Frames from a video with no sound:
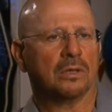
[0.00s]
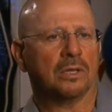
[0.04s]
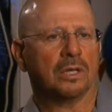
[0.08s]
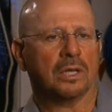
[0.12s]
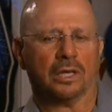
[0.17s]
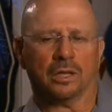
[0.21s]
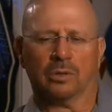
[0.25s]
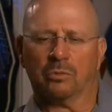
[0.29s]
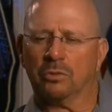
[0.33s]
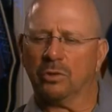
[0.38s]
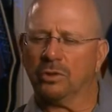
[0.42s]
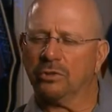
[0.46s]

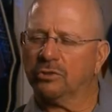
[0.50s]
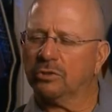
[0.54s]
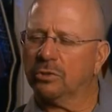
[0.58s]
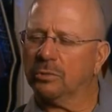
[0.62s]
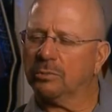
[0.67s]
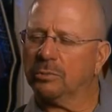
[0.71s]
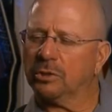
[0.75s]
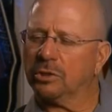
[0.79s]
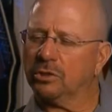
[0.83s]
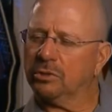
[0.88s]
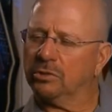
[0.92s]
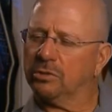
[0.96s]
And I want
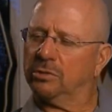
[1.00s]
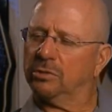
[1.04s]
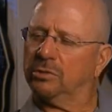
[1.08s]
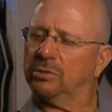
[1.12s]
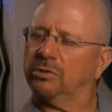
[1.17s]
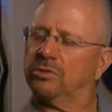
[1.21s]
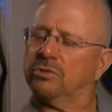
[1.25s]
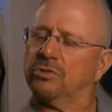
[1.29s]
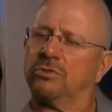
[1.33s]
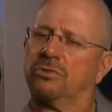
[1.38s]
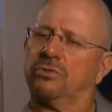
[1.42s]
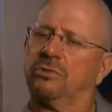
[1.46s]
something
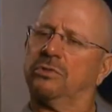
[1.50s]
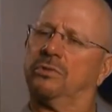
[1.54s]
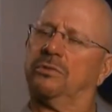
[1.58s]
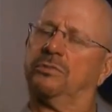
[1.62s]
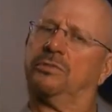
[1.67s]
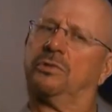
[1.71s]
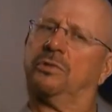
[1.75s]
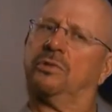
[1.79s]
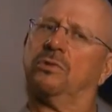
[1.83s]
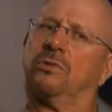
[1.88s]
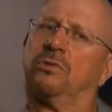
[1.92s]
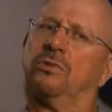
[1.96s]
sort
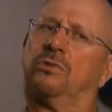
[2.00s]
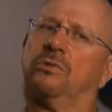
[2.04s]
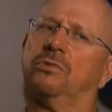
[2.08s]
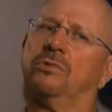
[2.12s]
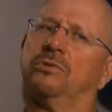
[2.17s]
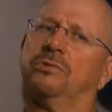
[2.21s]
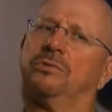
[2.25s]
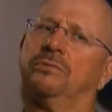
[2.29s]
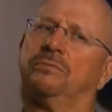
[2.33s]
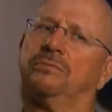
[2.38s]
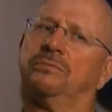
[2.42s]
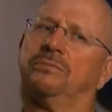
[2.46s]
of
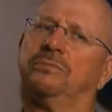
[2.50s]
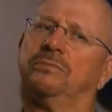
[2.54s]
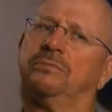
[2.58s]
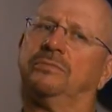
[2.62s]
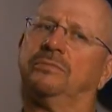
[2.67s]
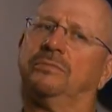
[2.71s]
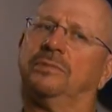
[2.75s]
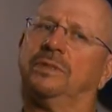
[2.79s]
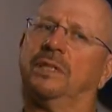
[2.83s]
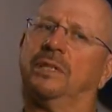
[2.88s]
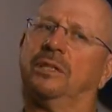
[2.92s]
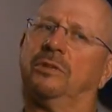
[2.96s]
cold,
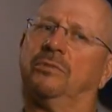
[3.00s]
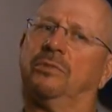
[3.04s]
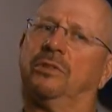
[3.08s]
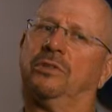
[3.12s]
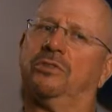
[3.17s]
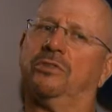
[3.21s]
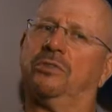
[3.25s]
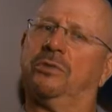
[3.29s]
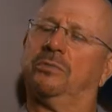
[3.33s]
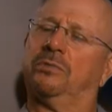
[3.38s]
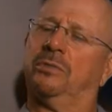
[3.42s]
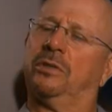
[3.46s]
and I
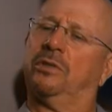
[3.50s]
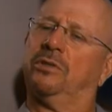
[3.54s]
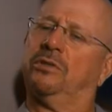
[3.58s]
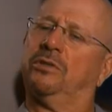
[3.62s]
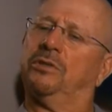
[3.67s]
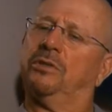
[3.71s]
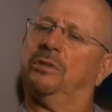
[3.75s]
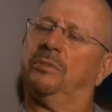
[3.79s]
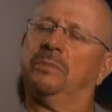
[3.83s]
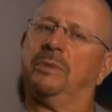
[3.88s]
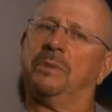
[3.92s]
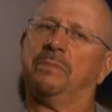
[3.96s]
want something a
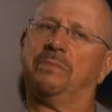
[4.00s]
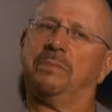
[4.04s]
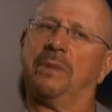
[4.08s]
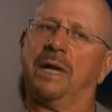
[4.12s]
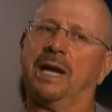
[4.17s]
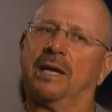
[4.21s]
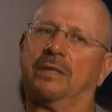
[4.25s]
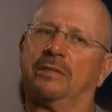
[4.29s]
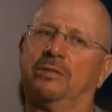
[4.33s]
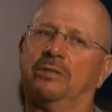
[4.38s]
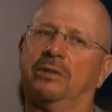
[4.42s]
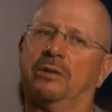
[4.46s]
little bit
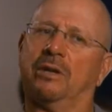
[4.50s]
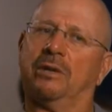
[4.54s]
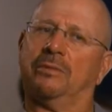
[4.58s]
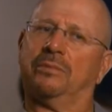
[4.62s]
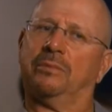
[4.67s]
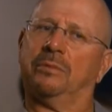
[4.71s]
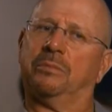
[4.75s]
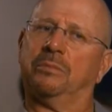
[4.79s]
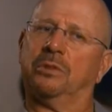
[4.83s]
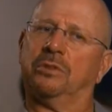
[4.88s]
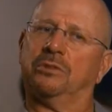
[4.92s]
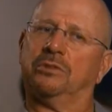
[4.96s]
backed
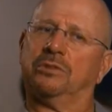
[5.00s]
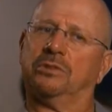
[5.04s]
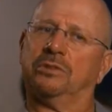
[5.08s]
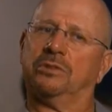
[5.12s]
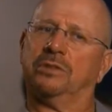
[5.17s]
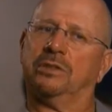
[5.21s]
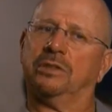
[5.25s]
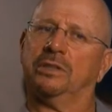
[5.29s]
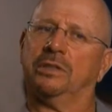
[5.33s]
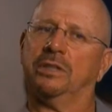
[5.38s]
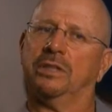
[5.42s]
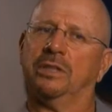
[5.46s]
off
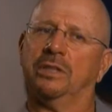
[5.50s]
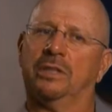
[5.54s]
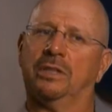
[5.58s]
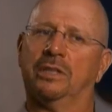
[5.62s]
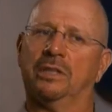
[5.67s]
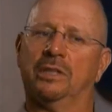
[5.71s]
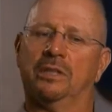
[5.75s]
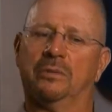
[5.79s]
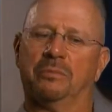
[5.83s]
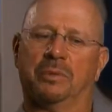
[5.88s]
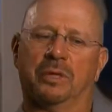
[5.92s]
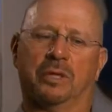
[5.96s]
emotionally
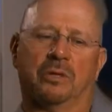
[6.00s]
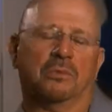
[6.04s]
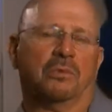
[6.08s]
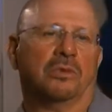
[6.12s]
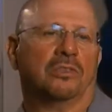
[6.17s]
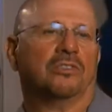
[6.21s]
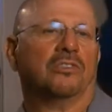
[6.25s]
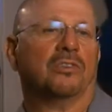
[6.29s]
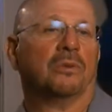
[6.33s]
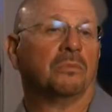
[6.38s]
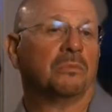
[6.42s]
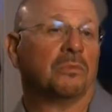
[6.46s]
but I
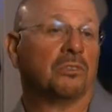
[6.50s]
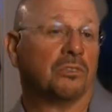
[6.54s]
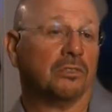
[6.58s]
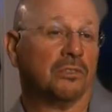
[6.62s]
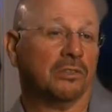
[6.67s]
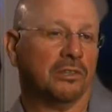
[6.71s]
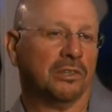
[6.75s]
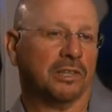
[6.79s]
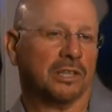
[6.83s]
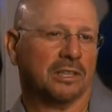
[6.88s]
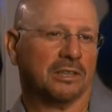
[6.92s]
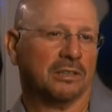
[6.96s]
want something
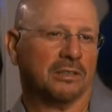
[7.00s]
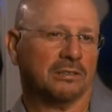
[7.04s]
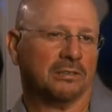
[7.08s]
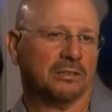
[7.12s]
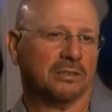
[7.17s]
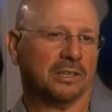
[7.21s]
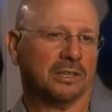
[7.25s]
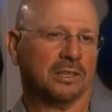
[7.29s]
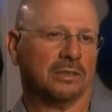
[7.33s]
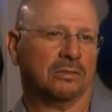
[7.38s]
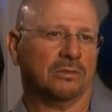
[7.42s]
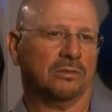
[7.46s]
slick
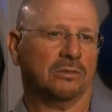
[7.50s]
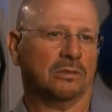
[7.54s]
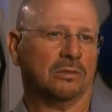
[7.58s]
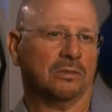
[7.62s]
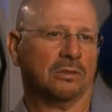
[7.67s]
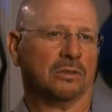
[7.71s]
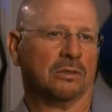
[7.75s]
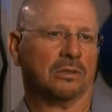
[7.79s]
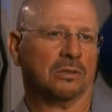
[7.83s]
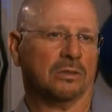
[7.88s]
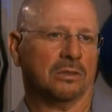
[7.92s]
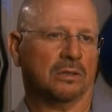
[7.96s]
like New
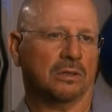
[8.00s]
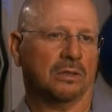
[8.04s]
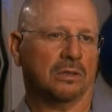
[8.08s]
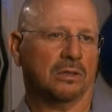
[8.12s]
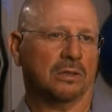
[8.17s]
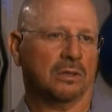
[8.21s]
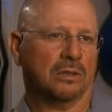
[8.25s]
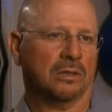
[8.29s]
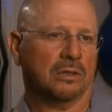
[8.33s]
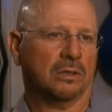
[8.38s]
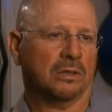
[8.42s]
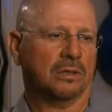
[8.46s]
York.
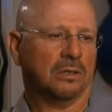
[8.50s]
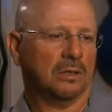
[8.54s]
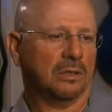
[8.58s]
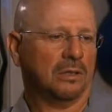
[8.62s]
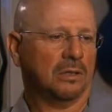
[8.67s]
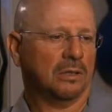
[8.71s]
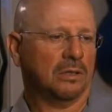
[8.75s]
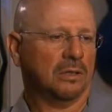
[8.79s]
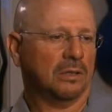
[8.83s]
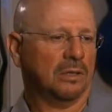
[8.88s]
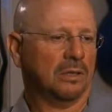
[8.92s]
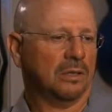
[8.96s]

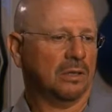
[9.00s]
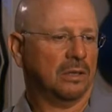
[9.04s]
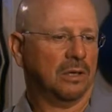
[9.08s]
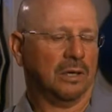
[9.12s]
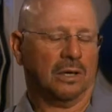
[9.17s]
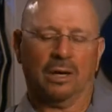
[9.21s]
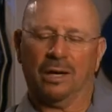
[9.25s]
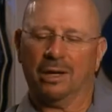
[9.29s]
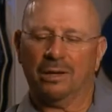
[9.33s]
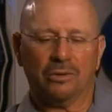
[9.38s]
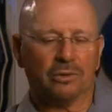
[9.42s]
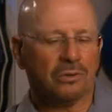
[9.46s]

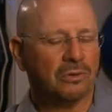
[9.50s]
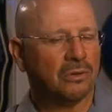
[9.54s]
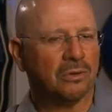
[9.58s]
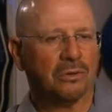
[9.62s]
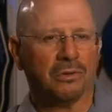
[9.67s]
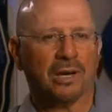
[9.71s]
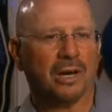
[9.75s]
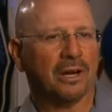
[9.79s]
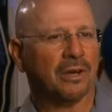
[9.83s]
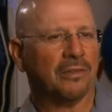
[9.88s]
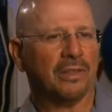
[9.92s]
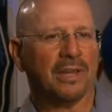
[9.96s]
I don't know
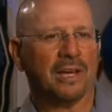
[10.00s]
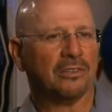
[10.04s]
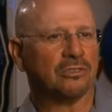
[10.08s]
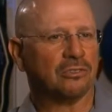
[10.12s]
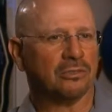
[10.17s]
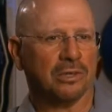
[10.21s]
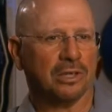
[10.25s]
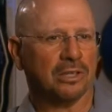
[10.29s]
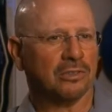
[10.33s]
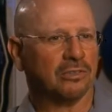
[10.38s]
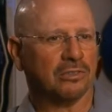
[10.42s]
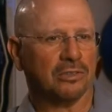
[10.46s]
how that
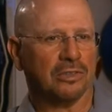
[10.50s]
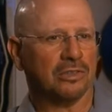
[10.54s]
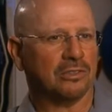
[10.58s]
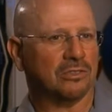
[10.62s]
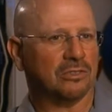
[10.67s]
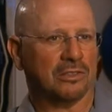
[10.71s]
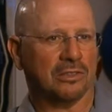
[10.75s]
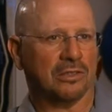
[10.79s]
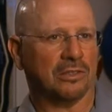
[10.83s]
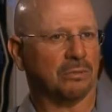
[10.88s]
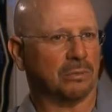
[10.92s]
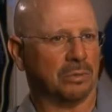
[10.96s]

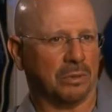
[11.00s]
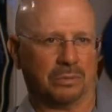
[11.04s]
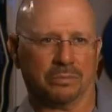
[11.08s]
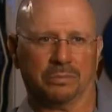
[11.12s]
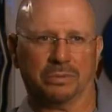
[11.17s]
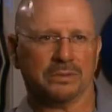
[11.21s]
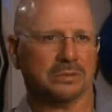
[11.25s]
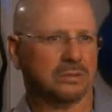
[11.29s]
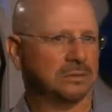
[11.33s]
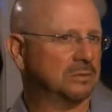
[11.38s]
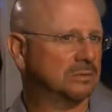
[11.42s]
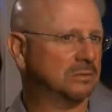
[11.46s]
translates into
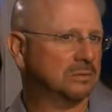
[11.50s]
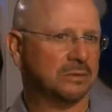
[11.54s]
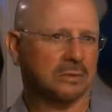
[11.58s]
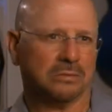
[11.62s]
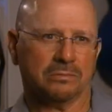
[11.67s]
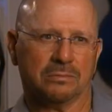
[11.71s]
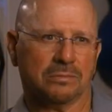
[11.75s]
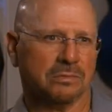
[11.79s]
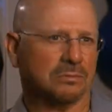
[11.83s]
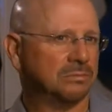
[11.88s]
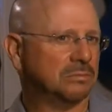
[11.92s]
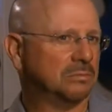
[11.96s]

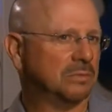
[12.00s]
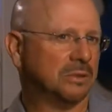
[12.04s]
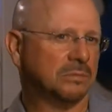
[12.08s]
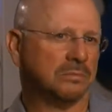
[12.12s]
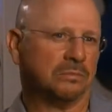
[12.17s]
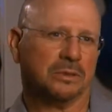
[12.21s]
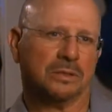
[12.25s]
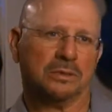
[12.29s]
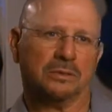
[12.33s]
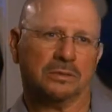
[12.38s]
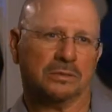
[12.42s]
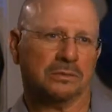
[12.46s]

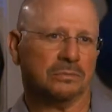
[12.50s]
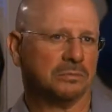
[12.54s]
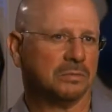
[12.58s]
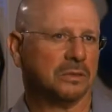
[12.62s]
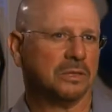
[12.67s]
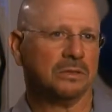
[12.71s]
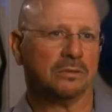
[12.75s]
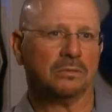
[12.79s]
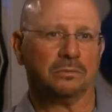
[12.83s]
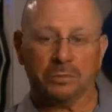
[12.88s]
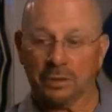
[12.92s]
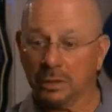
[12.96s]

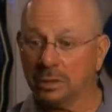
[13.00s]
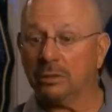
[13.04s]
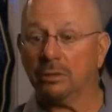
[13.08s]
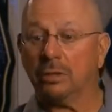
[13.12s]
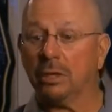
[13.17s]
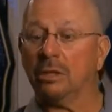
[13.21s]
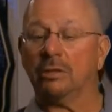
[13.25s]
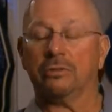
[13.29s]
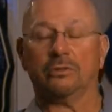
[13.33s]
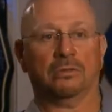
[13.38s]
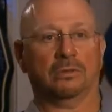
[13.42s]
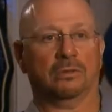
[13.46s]
but it
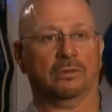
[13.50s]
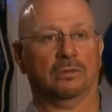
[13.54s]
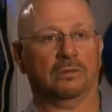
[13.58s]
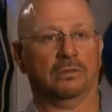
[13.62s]
does.